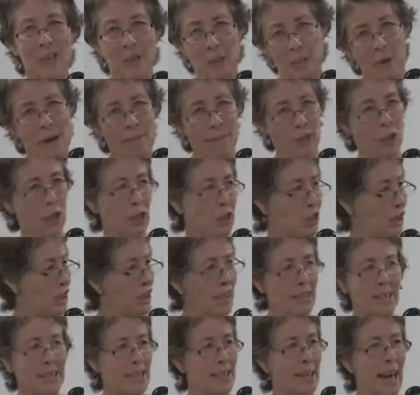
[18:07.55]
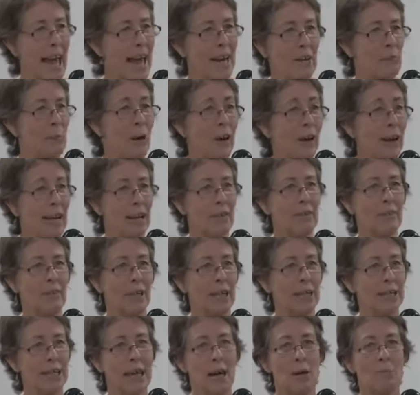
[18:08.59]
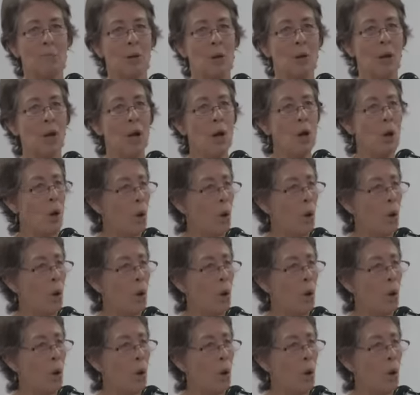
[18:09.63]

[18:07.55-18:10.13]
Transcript: the revolutions in Latin America, for example,